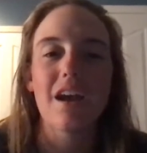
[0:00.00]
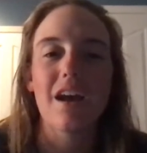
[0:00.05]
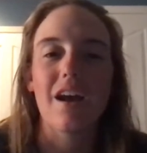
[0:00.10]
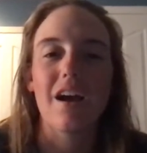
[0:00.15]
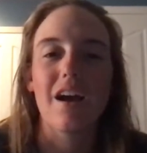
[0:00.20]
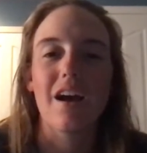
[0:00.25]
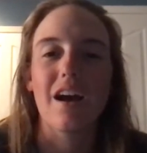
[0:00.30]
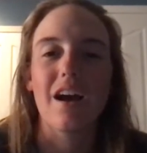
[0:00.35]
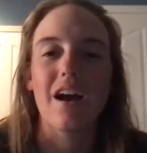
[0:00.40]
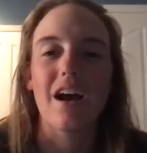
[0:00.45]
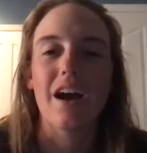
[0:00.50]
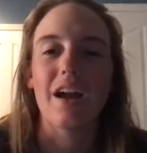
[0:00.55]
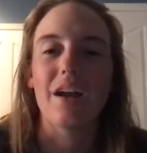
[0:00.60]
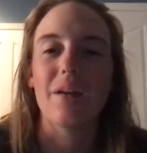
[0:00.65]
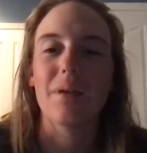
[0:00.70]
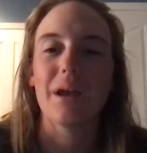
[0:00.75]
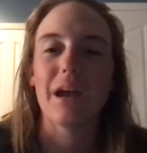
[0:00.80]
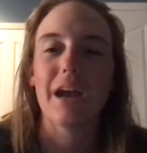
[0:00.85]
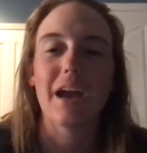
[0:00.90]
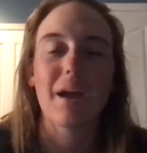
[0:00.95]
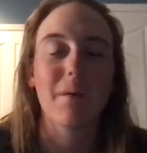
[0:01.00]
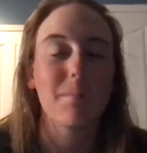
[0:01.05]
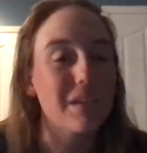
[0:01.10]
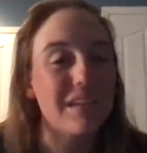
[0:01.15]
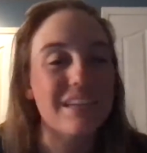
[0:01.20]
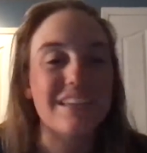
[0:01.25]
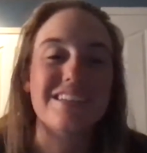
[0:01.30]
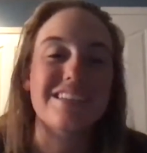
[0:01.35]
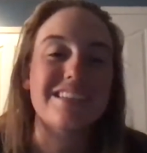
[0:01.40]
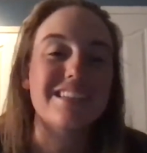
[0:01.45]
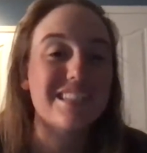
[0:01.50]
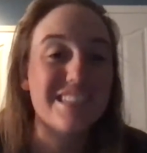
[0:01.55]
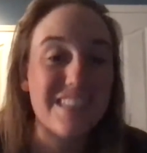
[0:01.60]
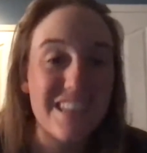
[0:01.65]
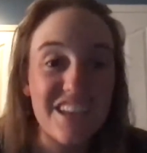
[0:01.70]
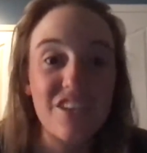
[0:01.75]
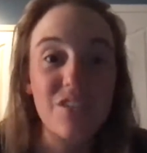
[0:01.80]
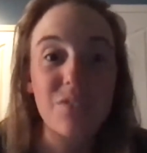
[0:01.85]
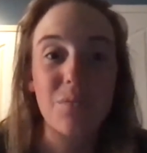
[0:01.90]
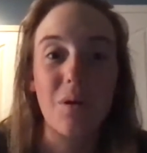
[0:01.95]
I am happy to
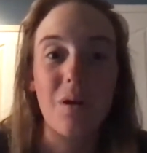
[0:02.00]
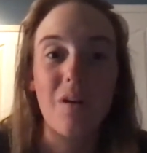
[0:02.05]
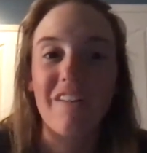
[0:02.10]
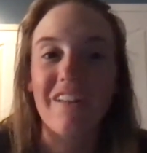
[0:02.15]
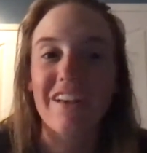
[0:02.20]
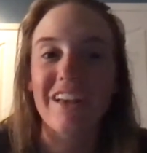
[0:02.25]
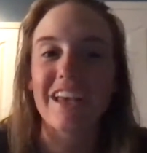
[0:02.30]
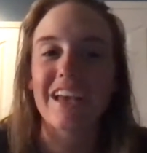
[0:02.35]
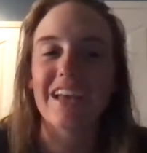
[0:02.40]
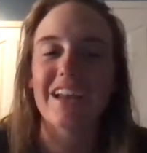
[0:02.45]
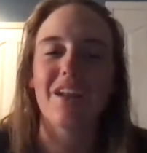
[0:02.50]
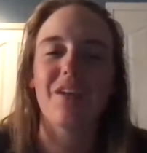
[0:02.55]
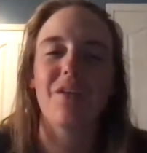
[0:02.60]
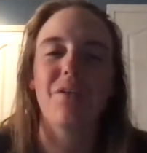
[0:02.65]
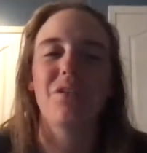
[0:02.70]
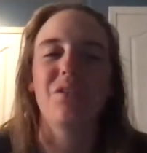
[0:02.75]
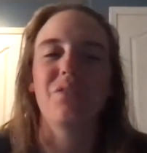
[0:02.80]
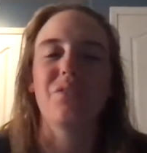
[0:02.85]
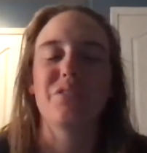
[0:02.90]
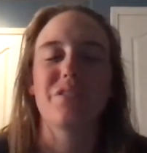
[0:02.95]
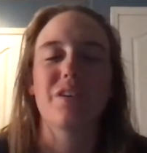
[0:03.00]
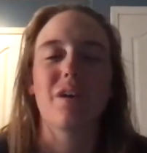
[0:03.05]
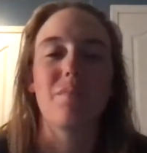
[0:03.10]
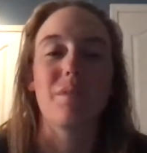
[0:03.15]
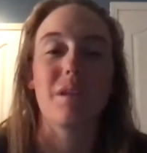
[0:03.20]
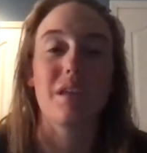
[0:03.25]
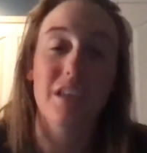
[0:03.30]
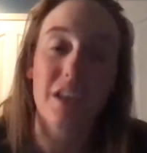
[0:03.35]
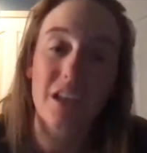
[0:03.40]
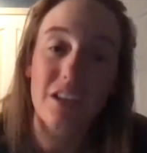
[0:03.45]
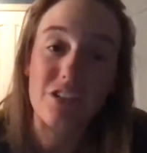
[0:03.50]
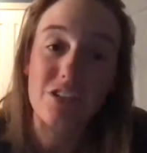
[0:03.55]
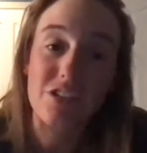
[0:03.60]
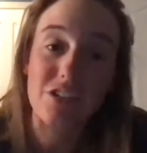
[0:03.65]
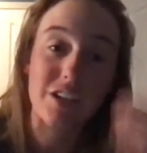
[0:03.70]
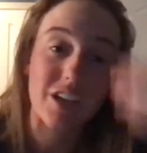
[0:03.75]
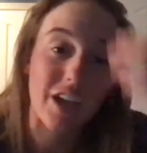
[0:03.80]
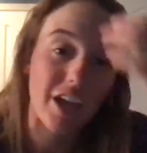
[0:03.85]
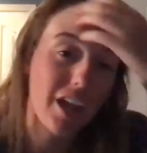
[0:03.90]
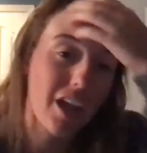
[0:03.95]
see you all again. I know you saw me
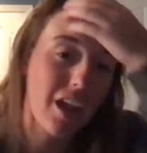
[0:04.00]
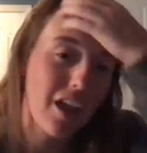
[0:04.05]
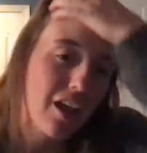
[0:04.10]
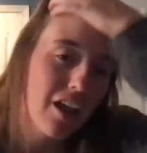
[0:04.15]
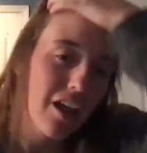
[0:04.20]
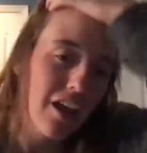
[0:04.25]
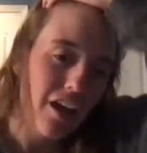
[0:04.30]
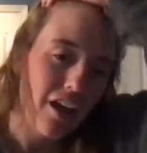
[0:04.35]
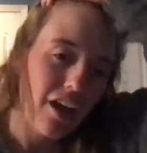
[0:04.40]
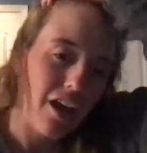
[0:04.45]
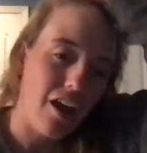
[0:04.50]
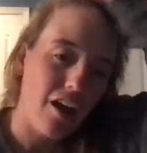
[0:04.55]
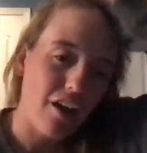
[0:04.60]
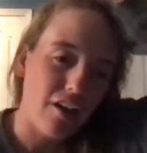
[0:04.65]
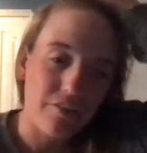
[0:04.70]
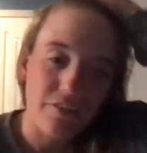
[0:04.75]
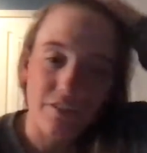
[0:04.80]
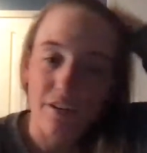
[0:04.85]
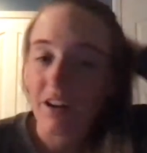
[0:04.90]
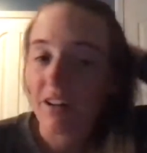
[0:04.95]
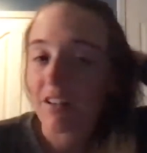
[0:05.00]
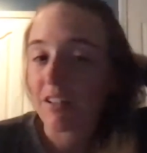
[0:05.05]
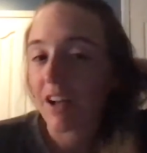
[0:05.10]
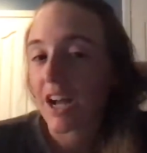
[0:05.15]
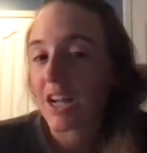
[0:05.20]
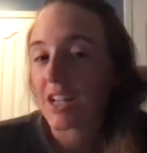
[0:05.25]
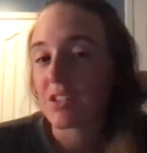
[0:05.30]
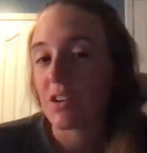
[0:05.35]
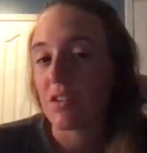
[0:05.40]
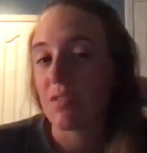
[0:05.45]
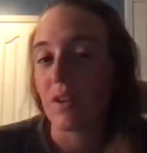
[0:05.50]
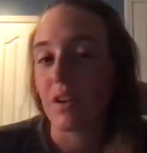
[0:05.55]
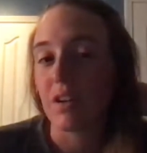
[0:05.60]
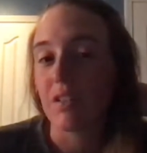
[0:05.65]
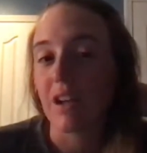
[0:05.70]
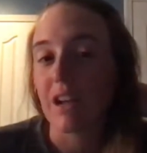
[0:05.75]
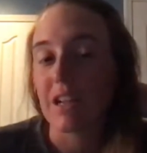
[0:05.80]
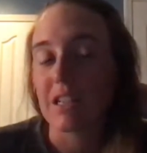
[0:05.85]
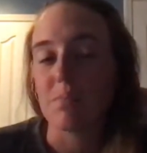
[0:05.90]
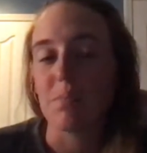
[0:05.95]
yesterday for our class over
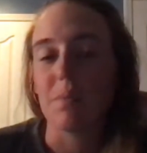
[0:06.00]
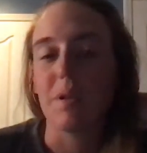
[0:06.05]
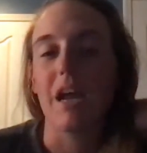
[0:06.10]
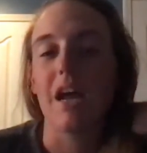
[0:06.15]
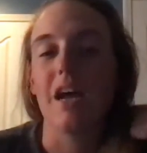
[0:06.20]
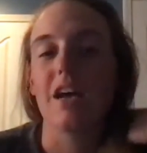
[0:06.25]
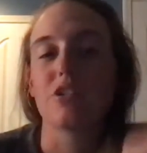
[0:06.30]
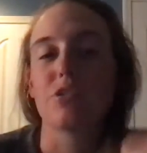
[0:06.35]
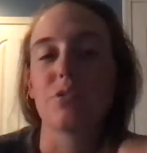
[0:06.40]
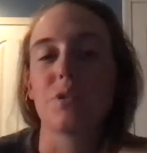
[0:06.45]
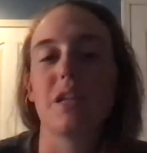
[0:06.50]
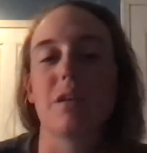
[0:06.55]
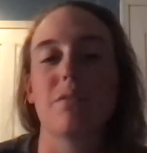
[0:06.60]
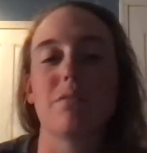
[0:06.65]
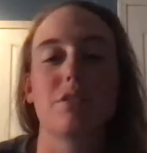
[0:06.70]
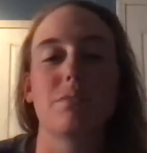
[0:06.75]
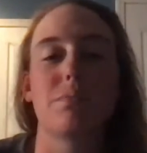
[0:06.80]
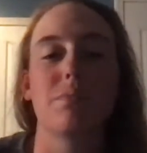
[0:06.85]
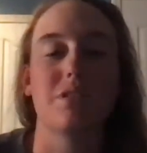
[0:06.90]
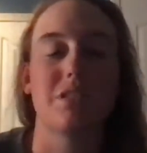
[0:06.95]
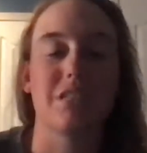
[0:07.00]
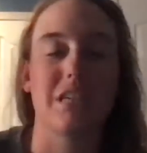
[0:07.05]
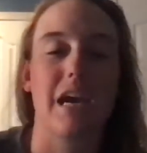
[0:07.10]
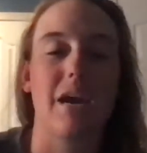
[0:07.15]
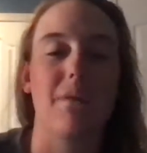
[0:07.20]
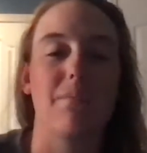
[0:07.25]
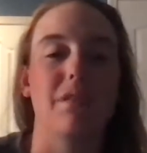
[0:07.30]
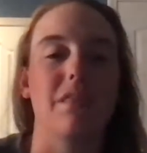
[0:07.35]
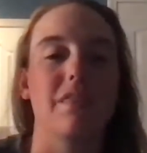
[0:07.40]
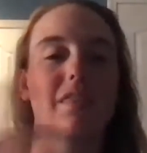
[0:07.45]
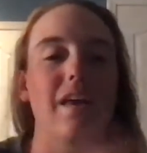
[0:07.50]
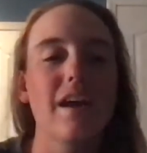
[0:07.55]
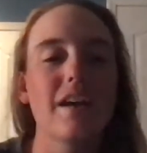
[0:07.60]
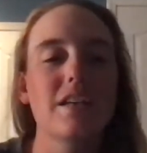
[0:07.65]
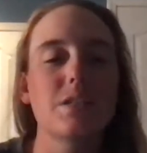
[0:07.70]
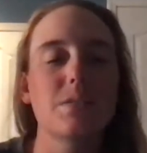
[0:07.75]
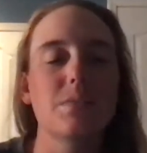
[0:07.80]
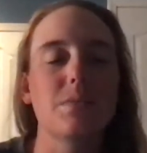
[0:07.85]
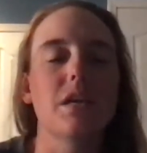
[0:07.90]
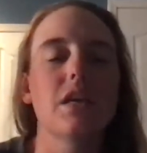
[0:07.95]
Glass Menagerie that was supposed to happen
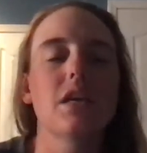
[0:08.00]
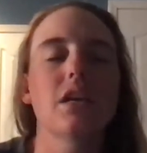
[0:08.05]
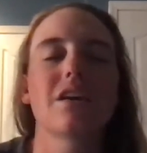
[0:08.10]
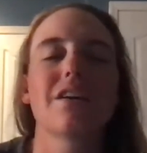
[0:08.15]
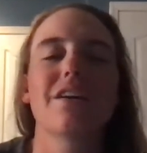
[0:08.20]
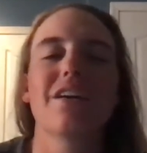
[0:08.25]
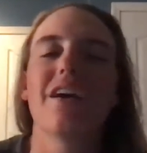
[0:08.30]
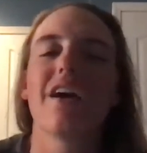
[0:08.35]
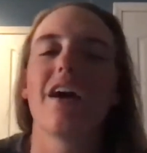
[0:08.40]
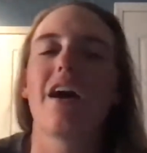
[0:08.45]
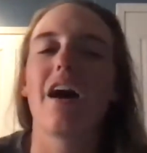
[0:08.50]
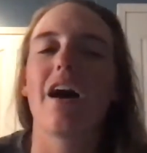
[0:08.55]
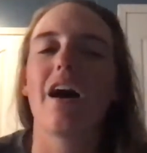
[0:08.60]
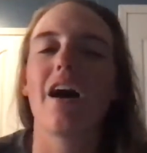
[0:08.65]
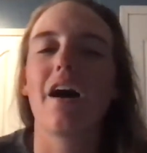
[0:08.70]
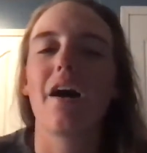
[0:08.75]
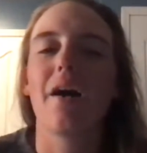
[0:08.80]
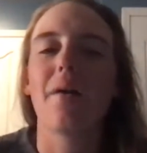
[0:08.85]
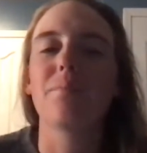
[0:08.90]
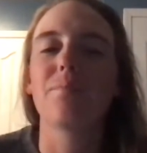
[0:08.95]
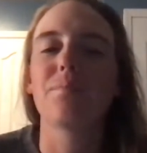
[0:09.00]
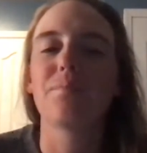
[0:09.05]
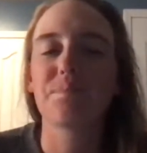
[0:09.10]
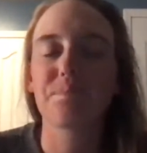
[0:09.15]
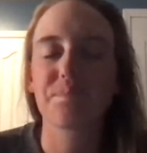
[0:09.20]
last week. Um,